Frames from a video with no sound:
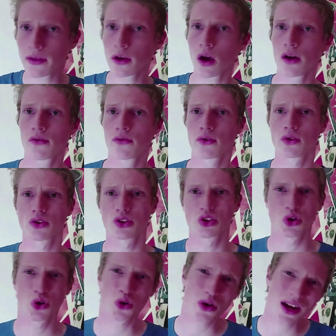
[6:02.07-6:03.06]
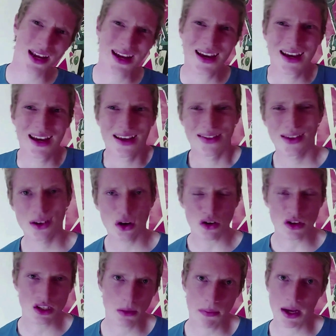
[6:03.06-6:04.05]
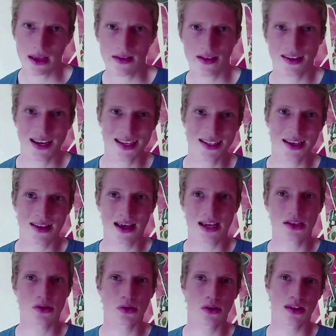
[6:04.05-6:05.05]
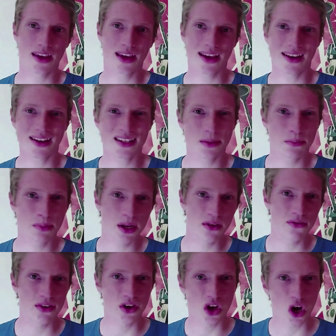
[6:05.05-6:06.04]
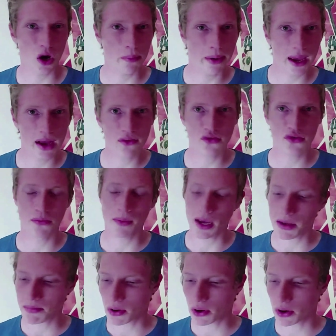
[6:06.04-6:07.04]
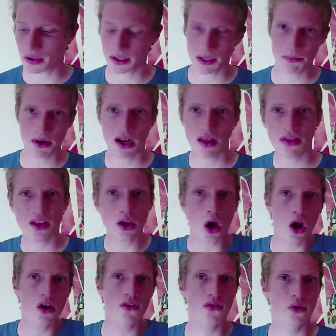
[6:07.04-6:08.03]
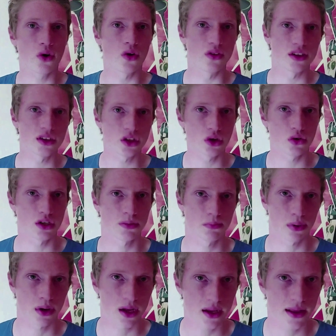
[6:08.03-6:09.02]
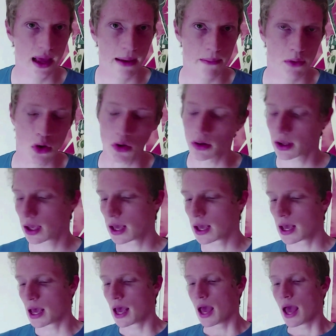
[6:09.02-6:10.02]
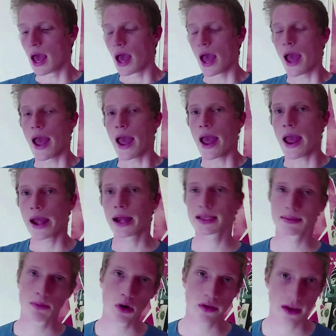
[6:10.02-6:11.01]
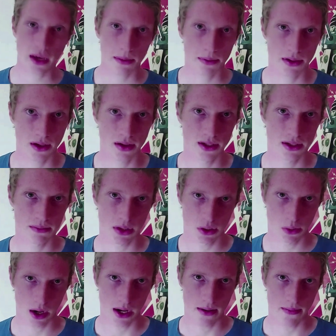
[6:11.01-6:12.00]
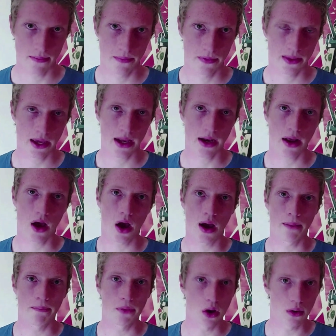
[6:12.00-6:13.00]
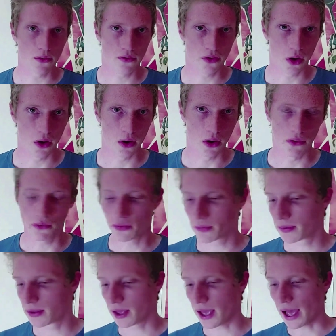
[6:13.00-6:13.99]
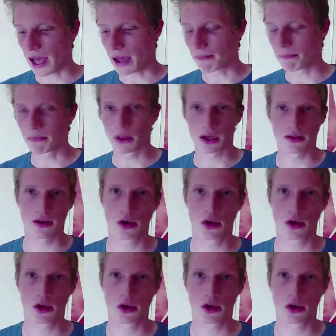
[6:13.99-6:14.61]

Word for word: the overall story. The Doctor being the test elector in the end is a bit of a cop-out for me personally, but I think overall the story's pretty damn good. It's more the episodes in between that I'm not fond of, um, like The